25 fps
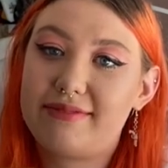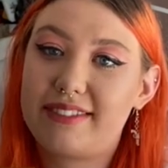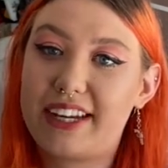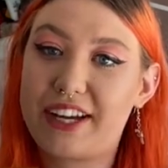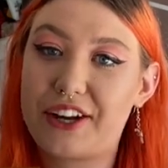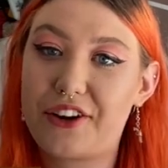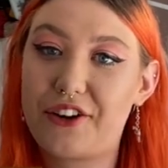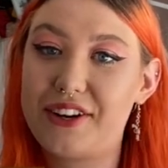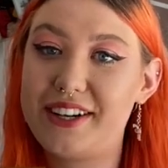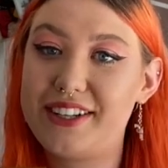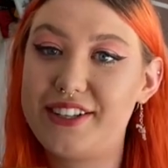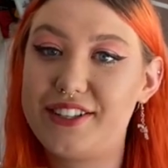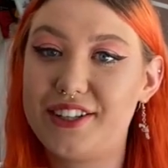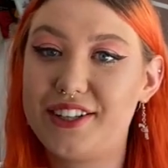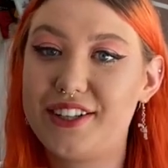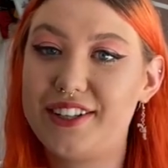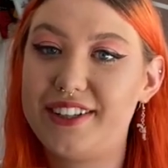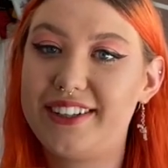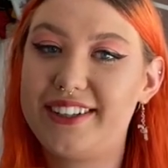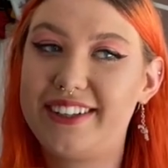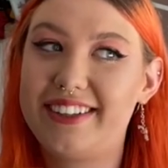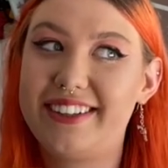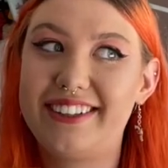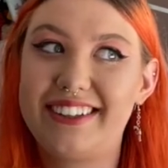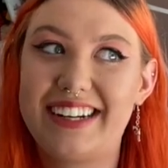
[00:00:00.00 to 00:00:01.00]
I got it
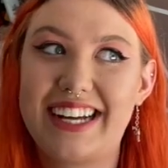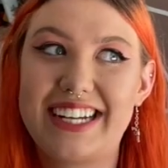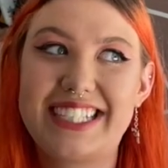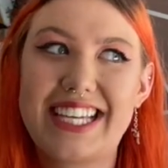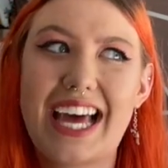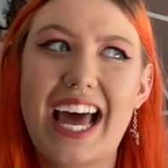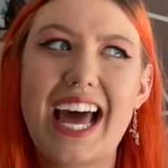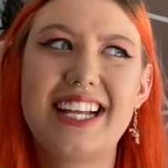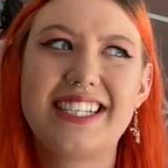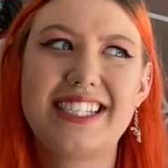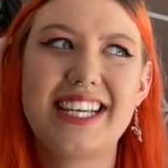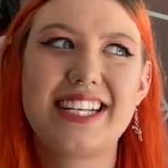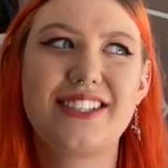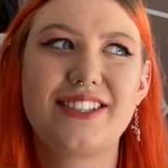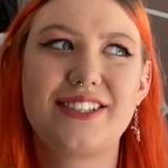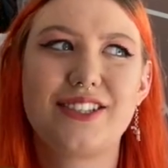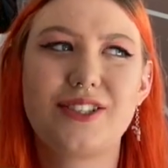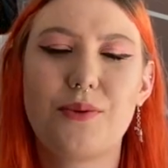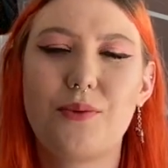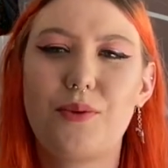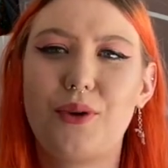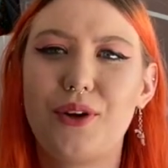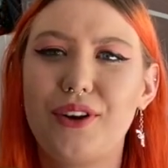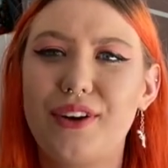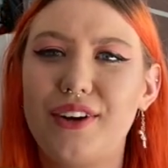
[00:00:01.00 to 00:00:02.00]
done. I said to
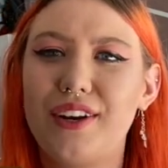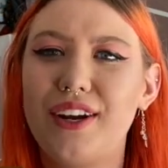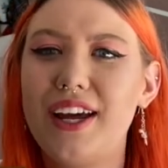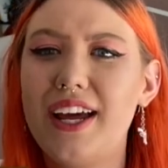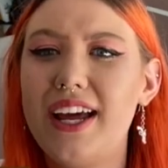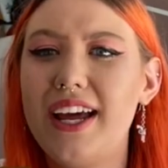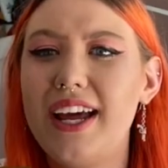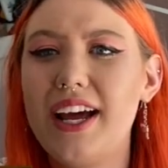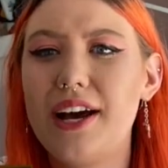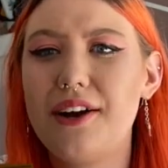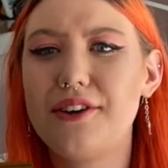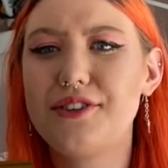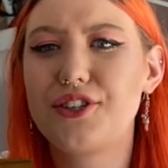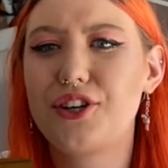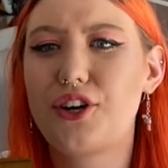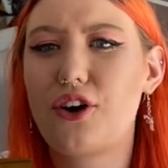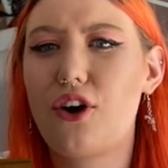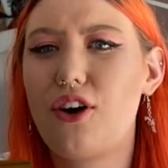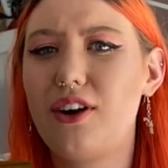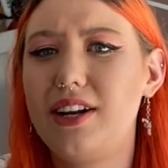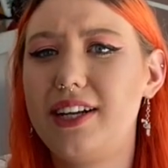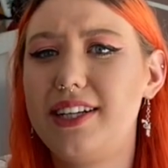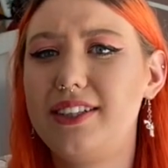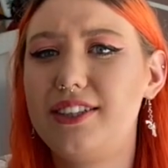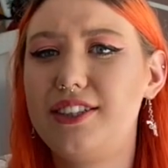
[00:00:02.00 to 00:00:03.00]
someone, I was at
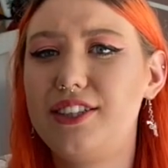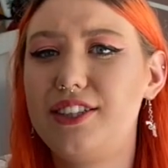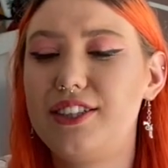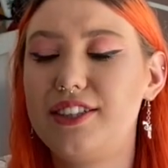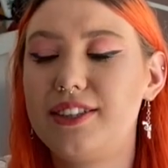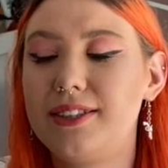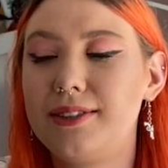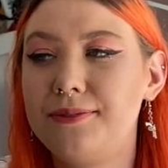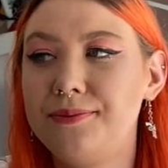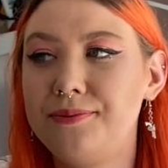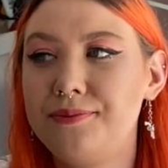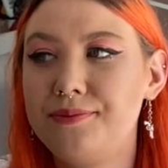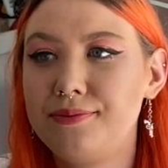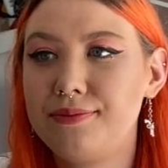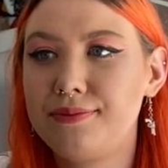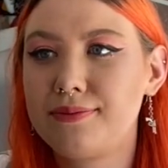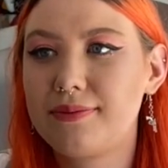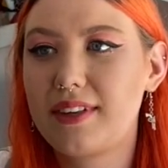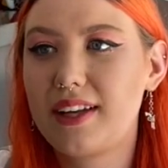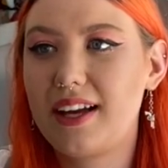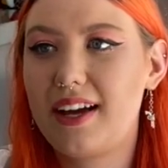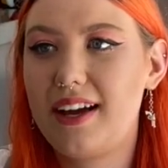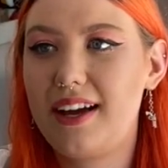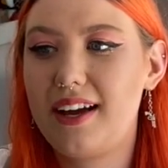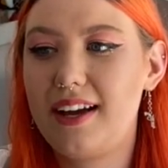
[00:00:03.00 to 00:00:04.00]
college,
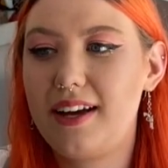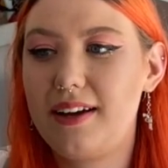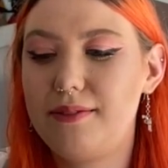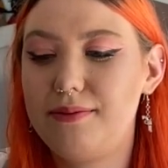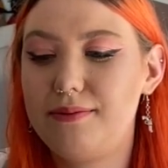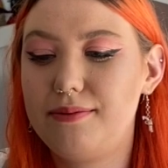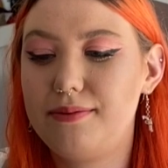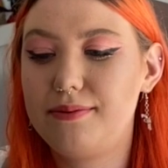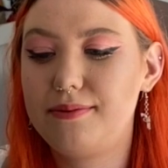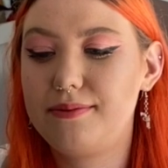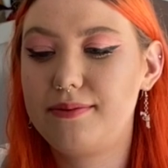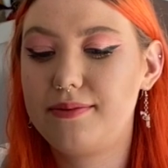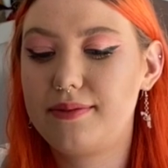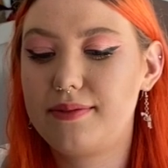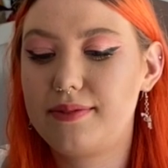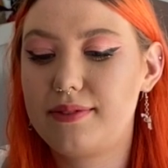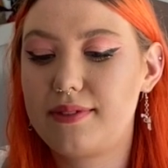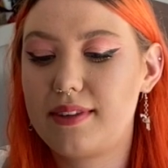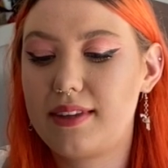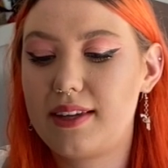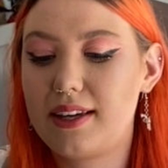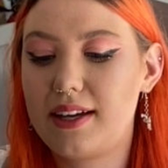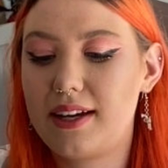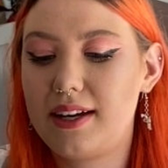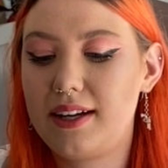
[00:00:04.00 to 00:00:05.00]
and
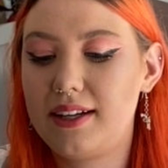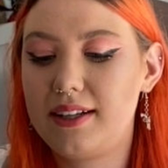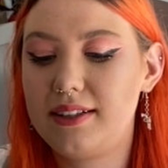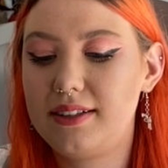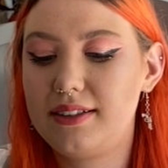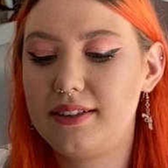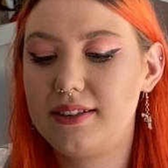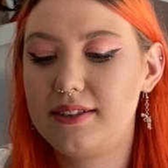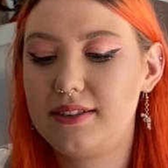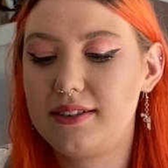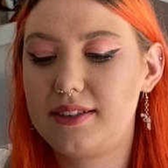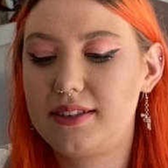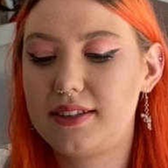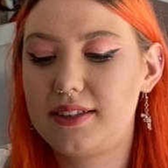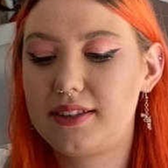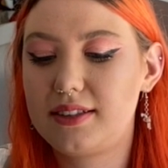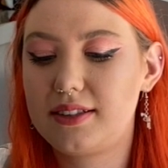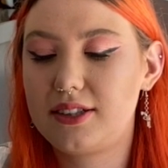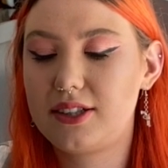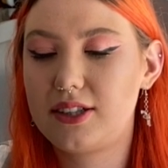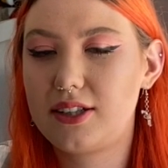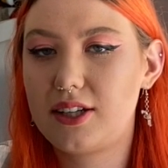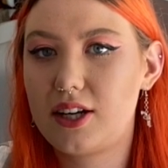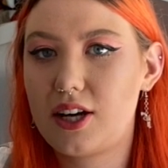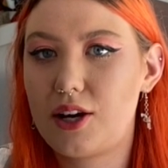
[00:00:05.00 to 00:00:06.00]

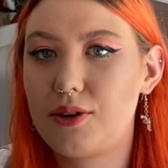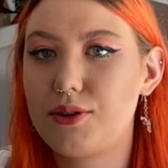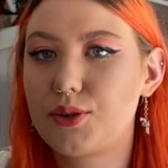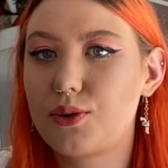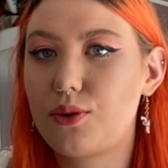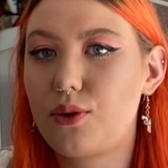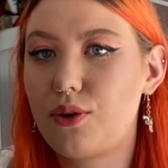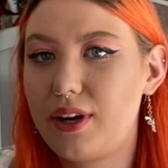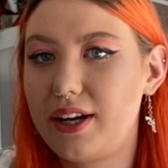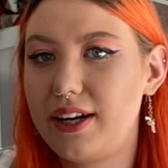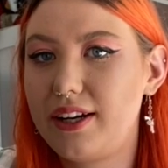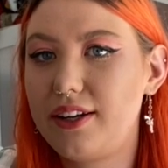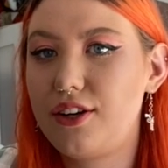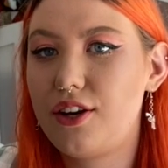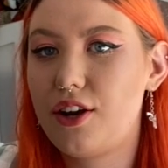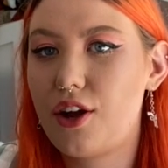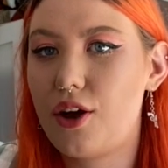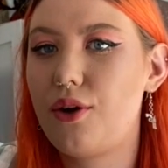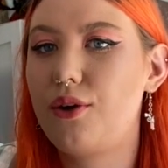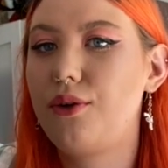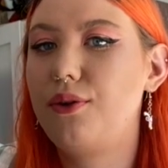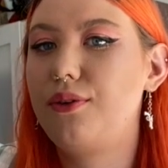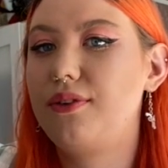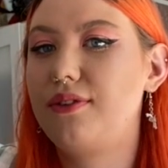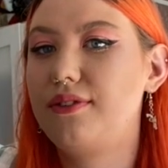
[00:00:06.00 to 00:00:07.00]
I was quite
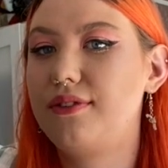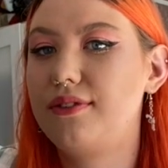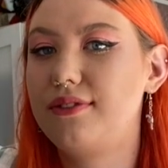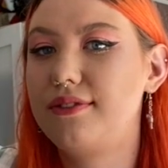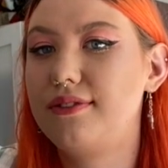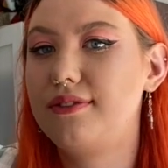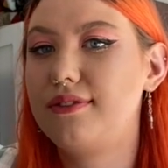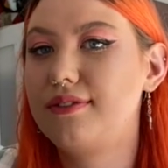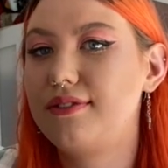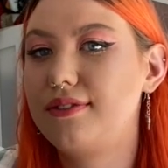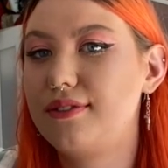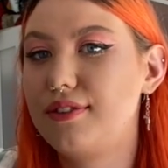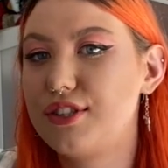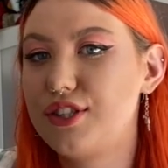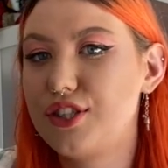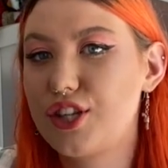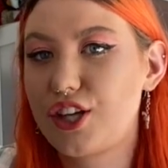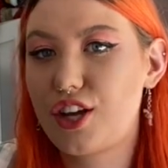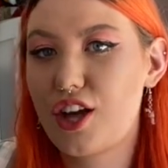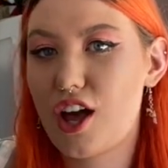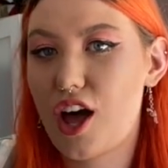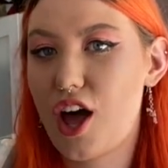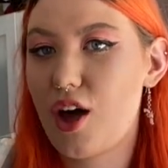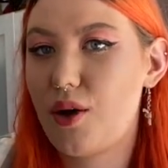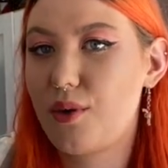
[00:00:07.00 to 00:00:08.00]
known as the
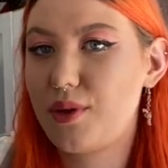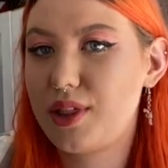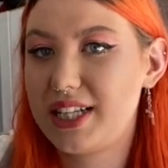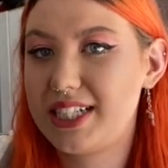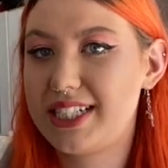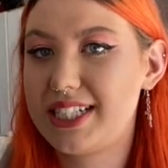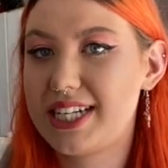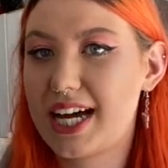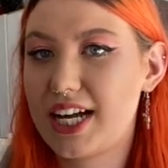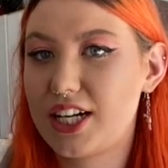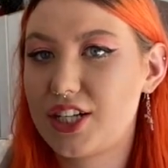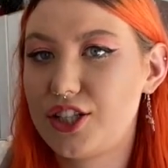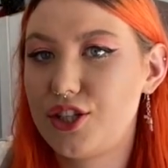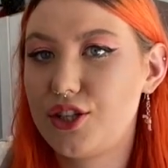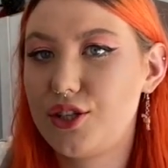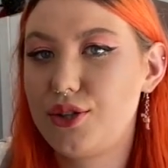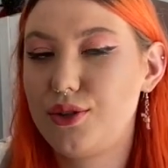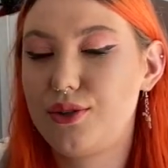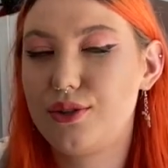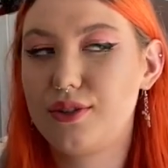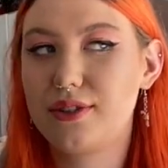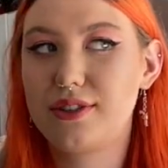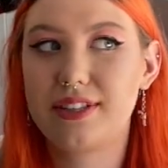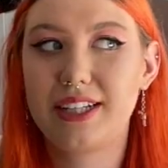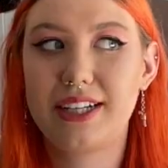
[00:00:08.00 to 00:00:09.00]
girl with the
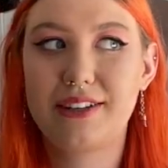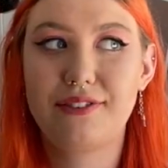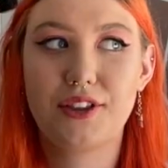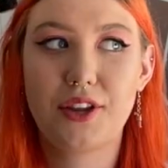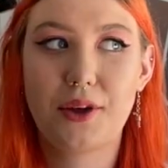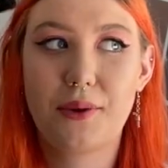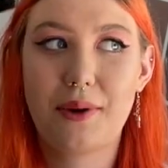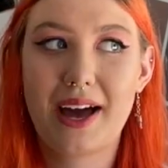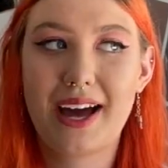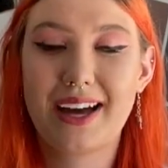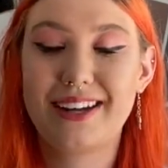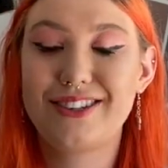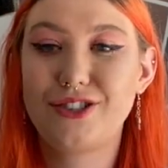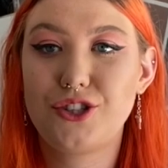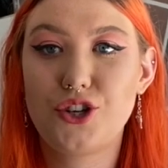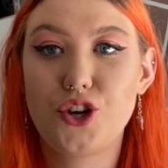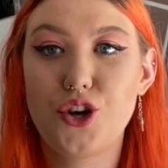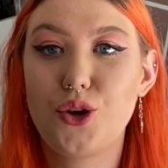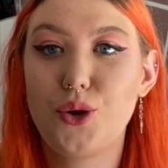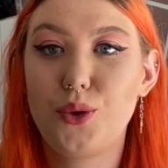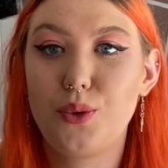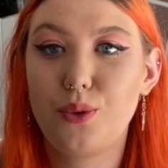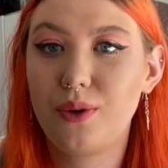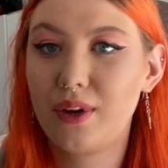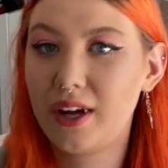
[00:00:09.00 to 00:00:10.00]
tattoos, even though I had
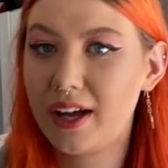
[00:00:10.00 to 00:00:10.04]
two.